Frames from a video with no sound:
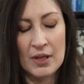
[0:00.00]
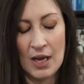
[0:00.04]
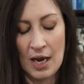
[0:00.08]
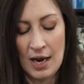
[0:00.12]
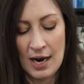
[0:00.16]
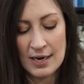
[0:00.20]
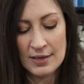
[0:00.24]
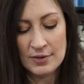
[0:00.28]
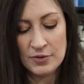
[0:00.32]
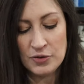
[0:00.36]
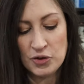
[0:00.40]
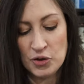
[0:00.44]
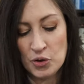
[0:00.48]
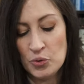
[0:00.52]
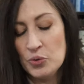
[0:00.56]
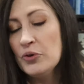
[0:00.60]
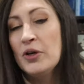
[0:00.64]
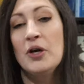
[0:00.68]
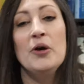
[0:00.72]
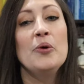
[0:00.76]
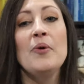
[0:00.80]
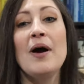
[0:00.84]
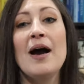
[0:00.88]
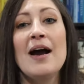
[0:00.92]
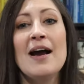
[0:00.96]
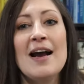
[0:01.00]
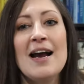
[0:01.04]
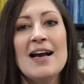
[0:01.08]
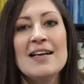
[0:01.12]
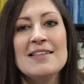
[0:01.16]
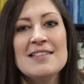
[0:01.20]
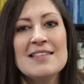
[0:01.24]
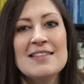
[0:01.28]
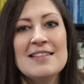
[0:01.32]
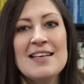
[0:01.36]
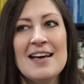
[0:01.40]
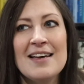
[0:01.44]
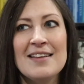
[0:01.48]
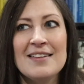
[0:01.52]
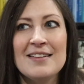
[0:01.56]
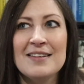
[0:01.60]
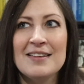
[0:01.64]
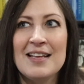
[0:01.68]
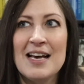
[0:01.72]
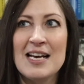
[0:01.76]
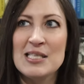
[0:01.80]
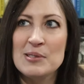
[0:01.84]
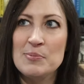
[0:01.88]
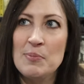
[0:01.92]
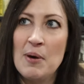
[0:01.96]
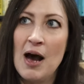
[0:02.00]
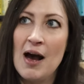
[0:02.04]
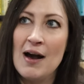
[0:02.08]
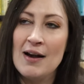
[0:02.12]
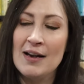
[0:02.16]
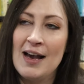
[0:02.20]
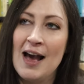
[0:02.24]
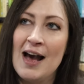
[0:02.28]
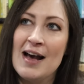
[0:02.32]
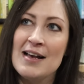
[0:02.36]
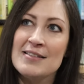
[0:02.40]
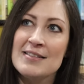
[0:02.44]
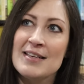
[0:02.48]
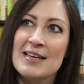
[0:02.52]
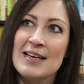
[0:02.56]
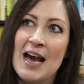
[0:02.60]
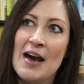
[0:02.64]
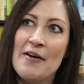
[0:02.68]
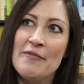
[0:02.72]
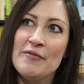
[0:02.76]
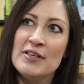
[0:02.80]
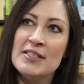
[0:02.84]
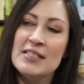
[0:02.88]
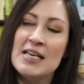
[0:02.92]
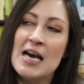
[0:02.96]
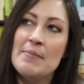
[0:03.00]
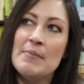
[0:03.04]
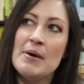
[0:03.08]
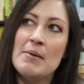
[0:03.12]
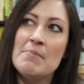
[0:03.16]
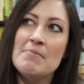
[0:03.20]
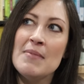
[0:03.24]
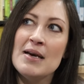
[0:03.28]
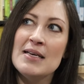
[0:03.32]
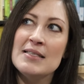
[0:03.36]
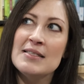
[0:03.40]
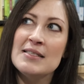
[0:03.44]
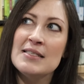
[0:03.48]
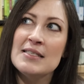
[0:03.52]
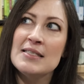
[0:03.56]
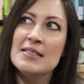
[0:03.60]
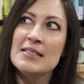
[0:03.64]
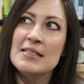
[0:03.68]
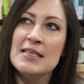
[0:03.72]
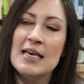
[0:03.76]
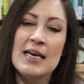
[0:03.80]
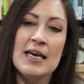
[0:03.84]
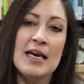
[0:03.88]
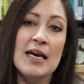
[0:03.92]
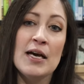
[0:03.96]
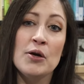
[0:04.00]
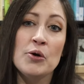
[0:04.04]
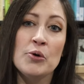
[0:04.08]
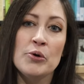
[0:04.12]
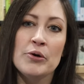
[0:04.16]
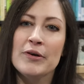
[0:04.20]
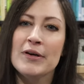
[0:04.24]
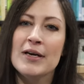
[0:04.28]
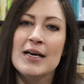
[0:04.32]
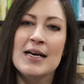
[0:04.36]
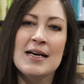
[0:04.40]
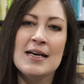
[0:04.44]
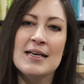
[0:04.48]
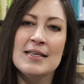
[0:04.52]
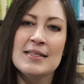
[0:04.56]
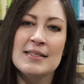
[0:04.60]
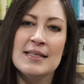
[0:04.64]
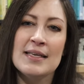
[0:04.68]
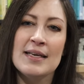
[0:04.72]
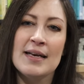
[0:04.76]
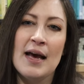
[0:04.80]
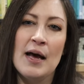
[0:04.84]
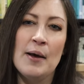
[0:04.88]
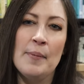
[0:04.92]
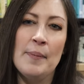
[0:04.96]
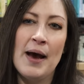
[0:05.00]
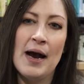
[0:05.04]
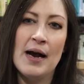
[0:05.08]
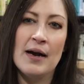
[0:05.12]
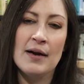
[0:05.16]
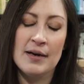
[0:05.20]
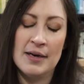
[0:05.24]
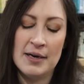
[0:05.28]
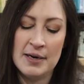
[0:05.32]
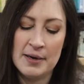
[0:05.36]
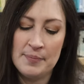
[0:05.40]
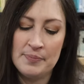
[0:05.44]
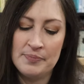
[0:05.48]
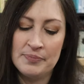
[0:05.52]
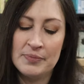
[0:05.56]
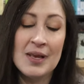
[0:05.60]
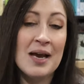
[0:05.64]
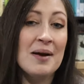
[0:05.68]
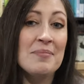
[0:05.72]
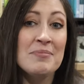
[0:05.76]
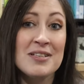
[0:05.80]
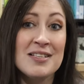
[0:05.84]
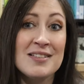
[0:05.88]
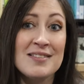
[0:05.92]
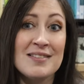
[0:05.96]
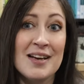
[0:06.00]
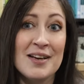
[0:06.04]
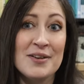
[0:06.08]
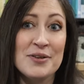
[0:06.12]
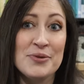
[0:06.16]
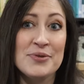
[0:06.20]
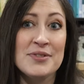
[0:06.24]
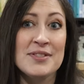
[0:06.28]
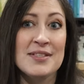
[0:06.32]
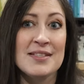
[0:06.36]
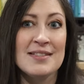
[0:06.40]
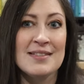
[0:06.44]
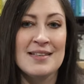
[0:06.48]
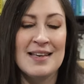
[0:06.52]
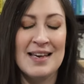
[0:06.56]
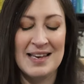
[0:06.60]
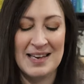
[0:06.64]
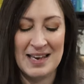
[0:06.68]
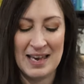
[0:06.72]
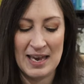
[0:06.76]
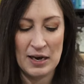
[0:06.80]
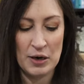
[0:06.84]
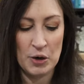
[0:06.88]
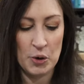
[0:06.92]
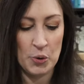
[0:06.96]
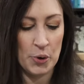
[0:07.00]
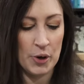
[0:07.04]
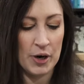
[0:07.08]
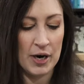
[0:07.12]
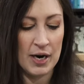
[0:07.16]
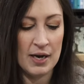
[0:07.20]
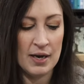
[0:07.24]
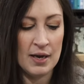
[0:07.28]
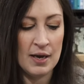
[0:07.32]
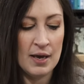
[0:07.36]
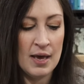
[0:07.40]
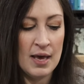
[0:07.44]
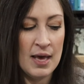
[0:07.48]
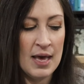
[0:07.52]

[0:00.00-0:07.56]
I don't know why. I did that in the last podcast. Like every time I meant to say Angora, I said alpaca. I'm just not used to saying Angora.